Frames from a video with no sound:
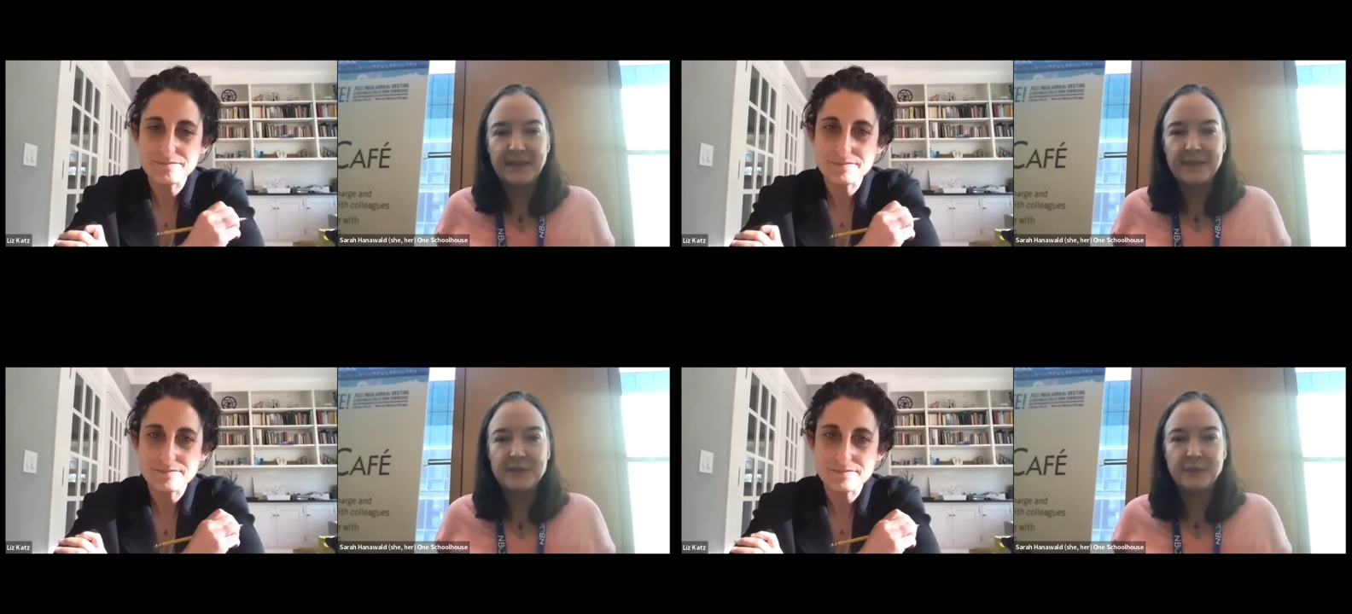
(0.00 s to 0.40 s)

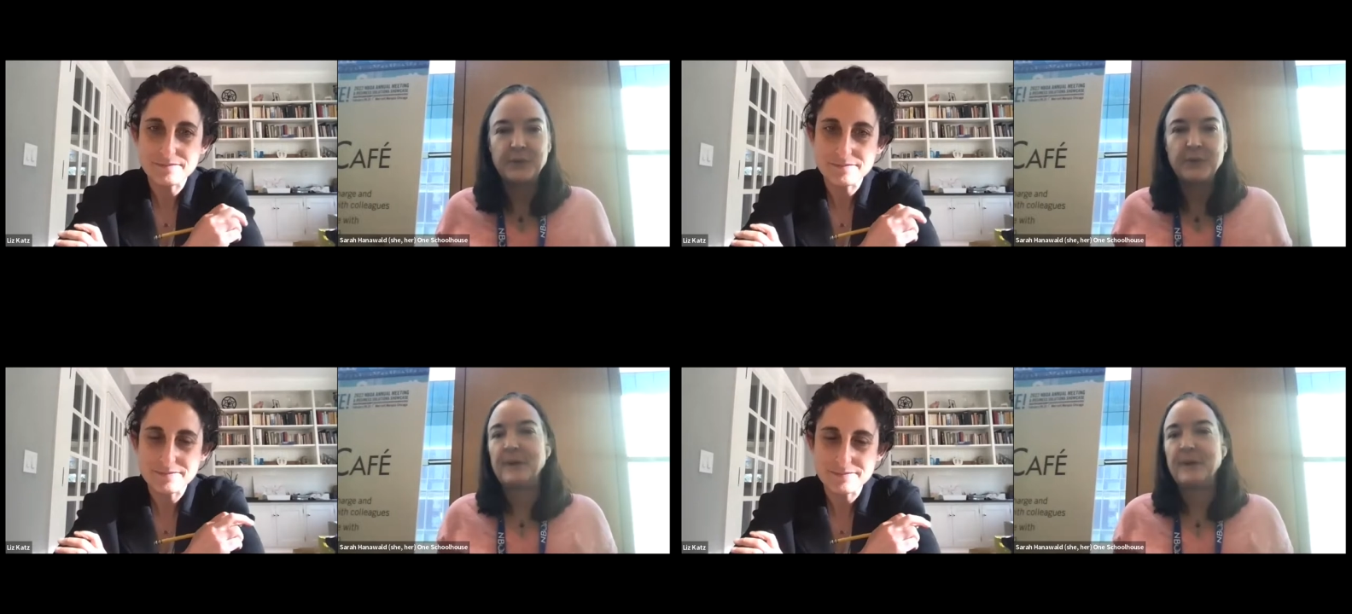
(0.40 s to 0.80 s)
Speaker 1: back in
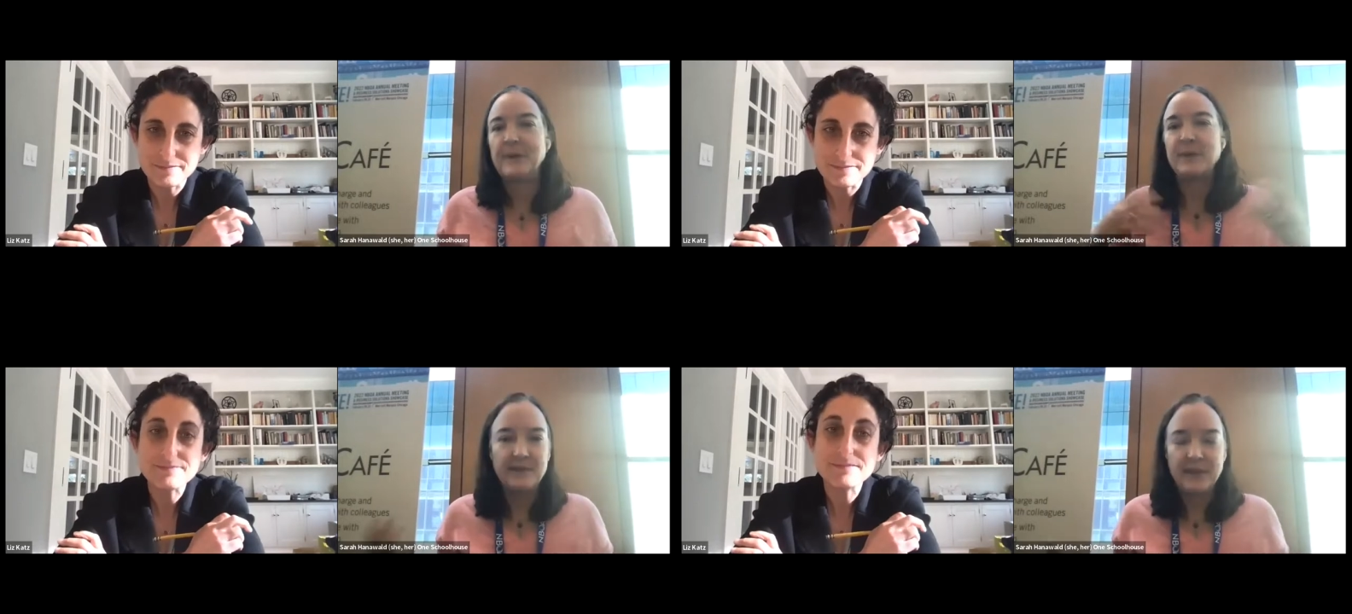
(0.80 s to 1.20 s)
school,
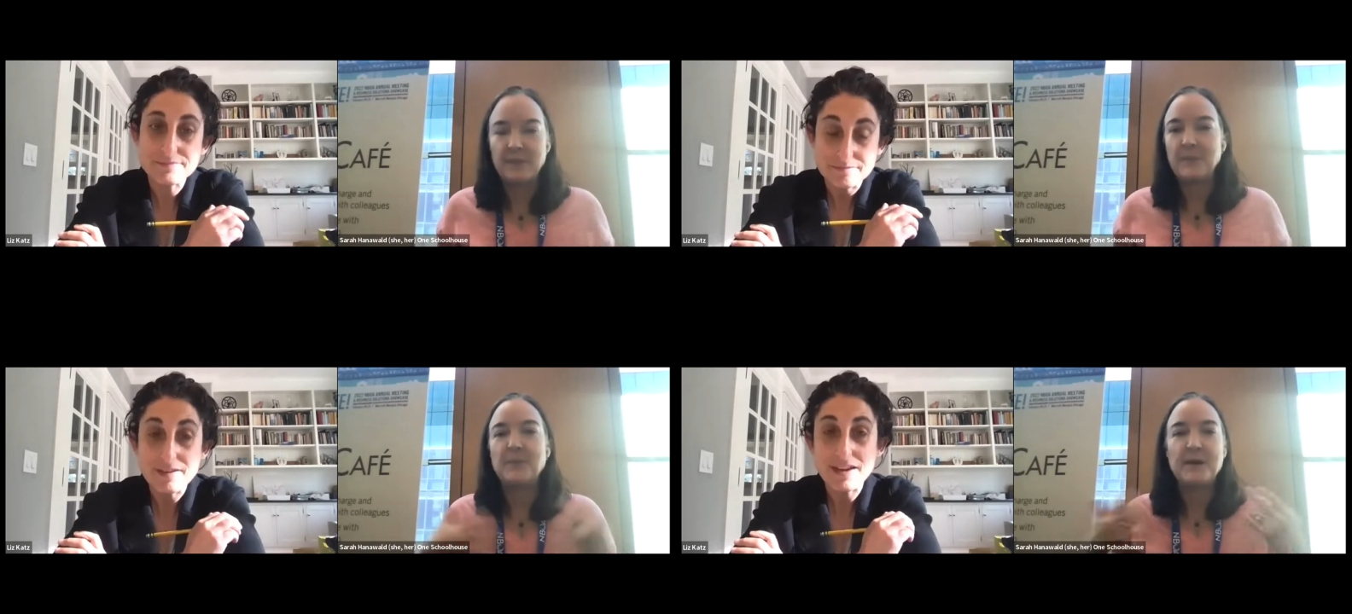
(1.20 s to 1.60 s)
right? We
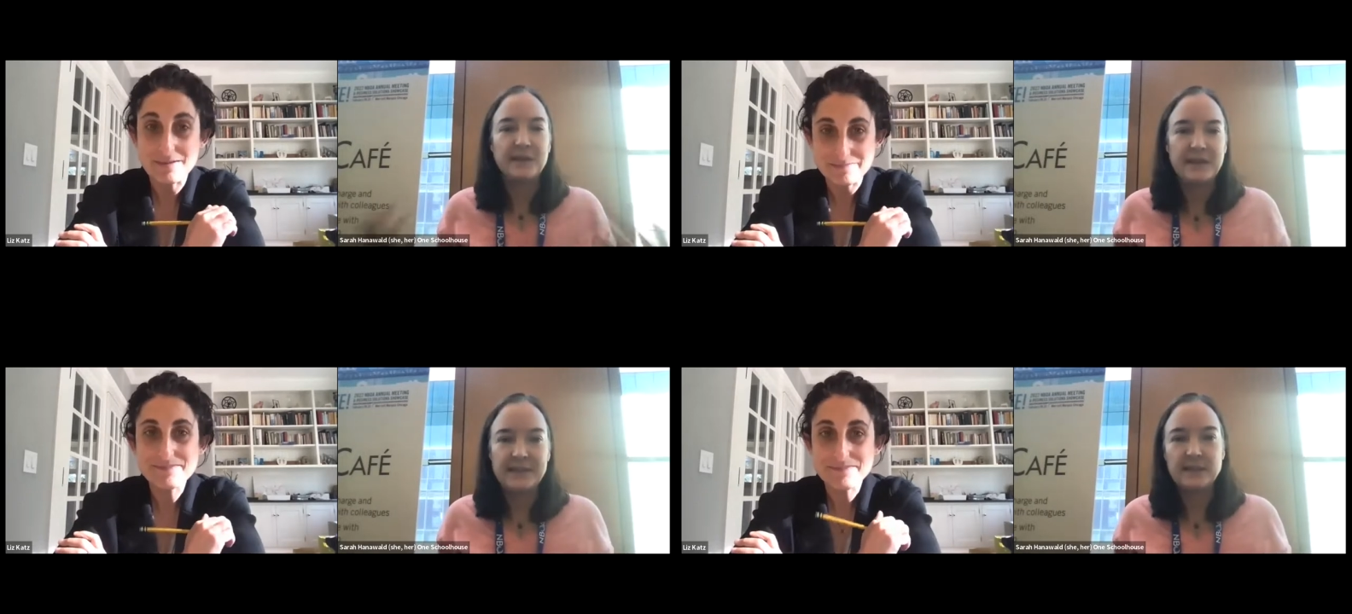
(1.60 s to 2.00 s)
hear that. We
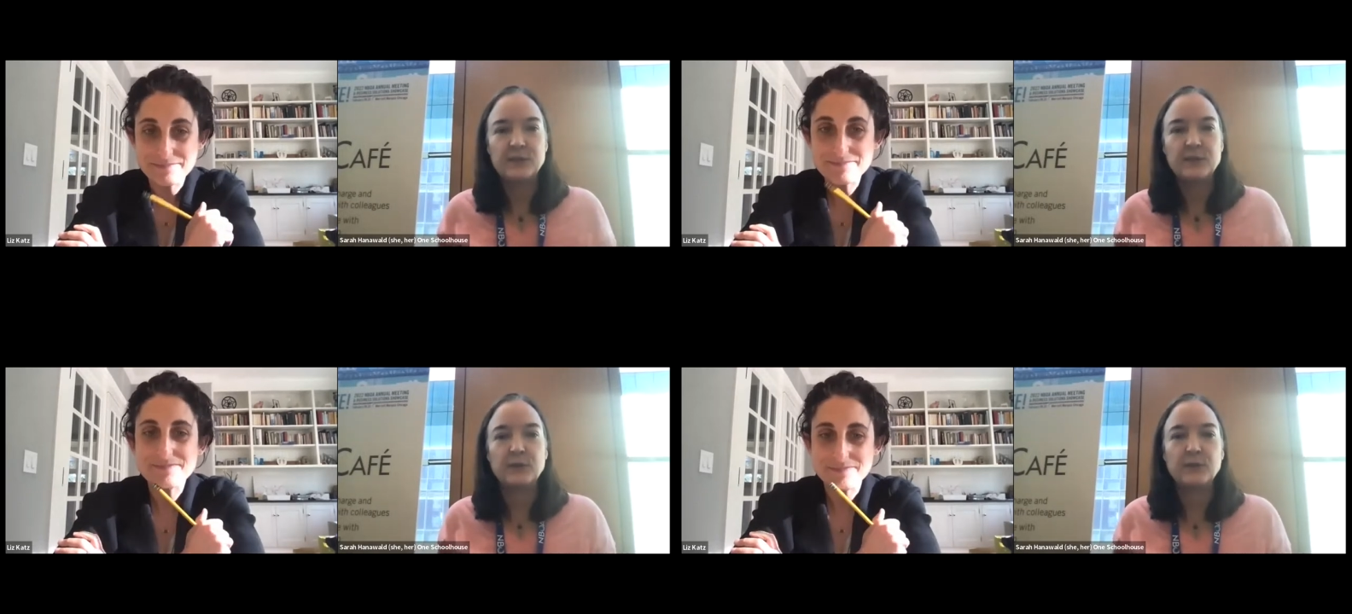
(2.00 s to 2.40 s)
want our
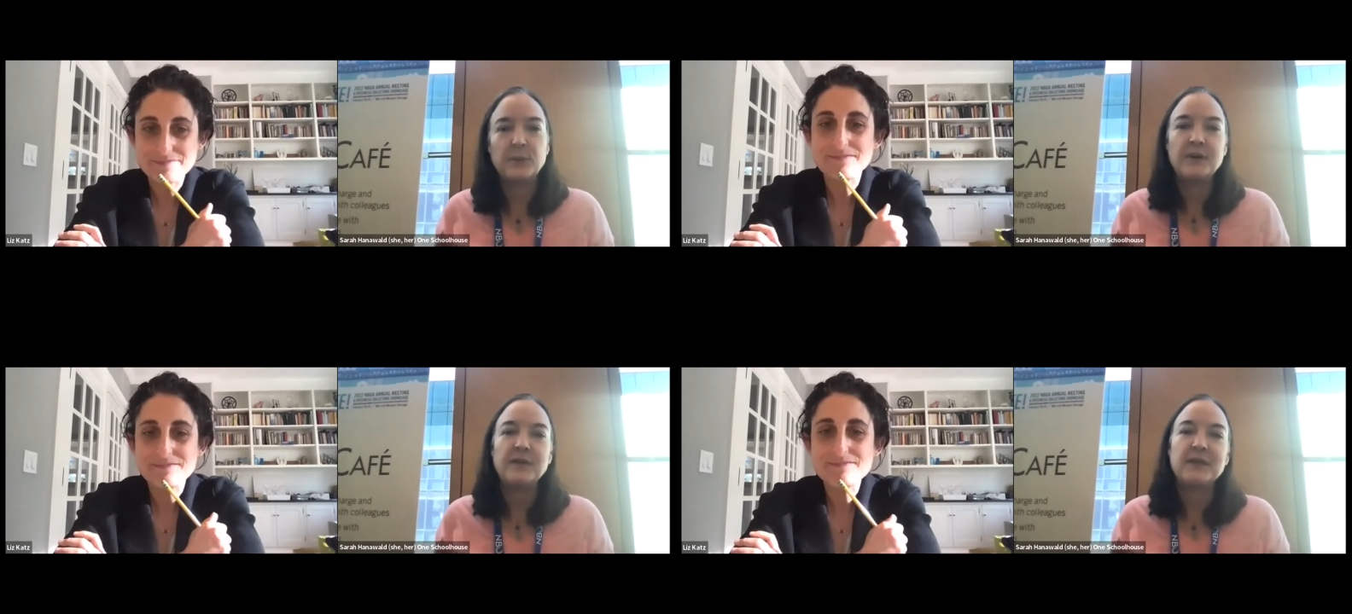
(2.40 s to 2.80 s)
kids in school.
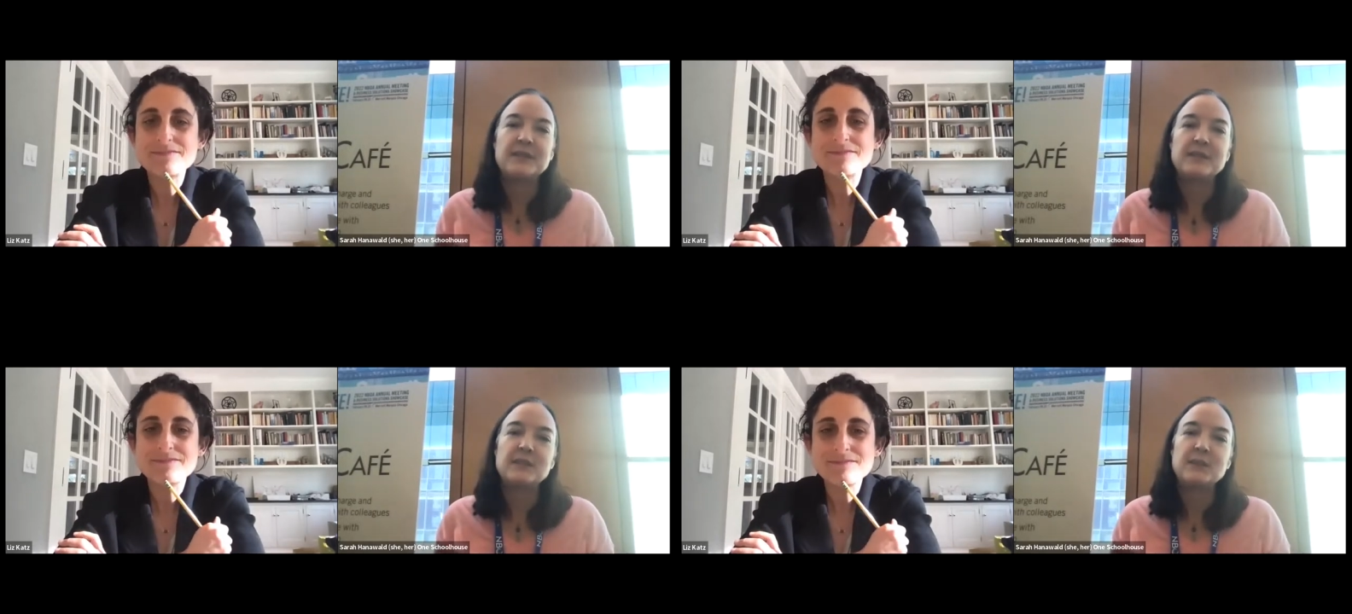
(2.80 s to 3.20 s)
We want our
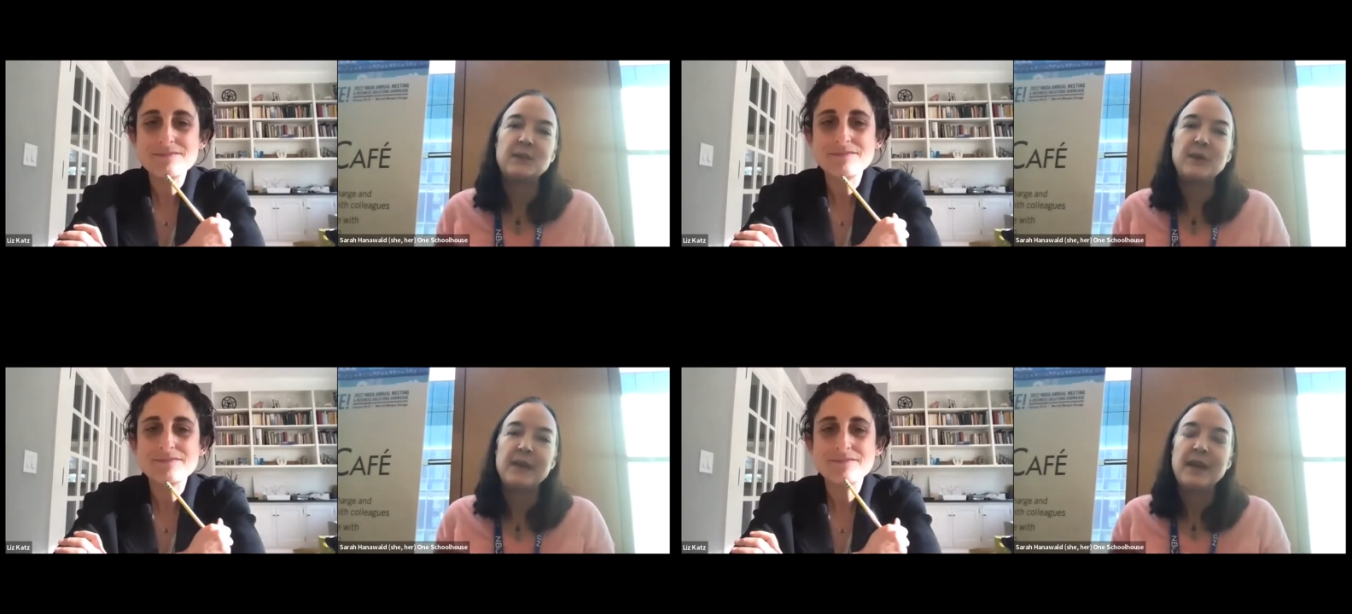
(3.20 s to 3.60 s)
kids in
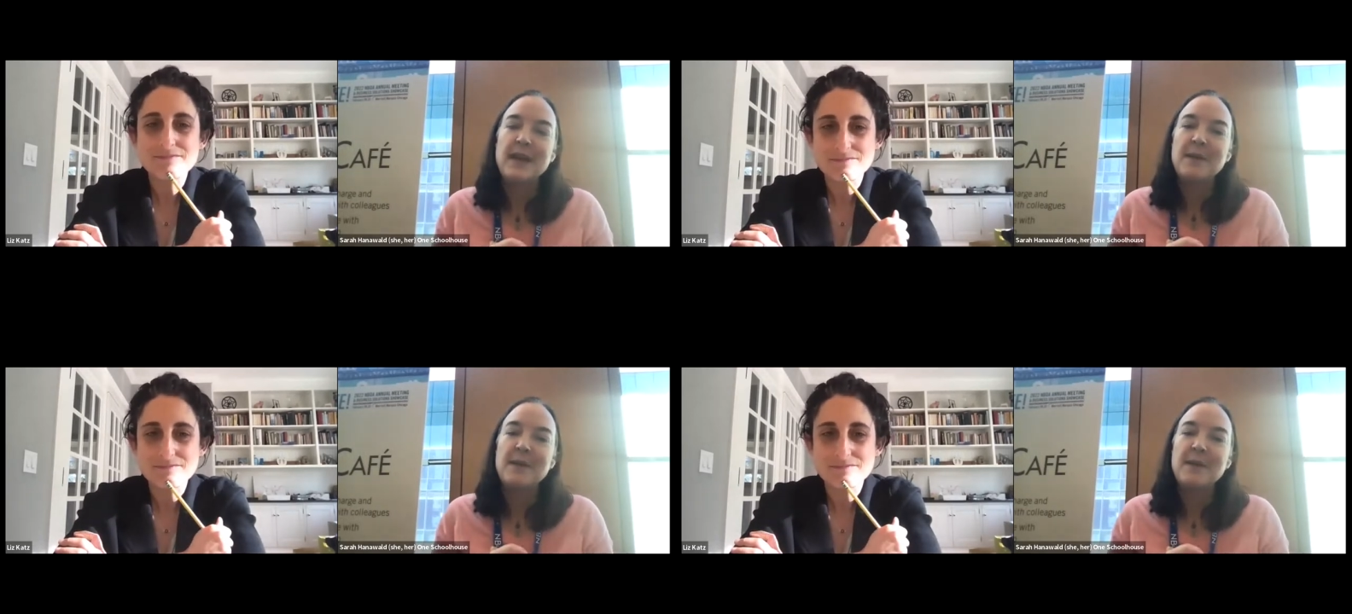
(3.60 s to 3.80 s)
school.